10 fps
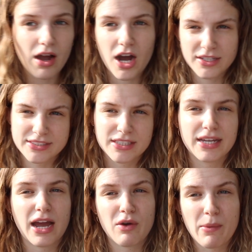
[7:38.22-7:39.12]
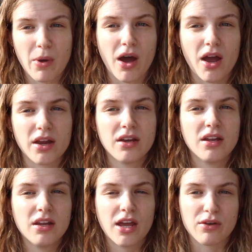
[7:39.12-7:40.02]
on to like how I pot
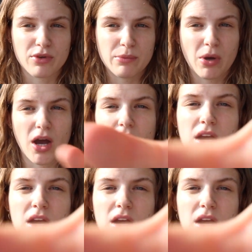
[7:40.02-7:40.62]
and repot.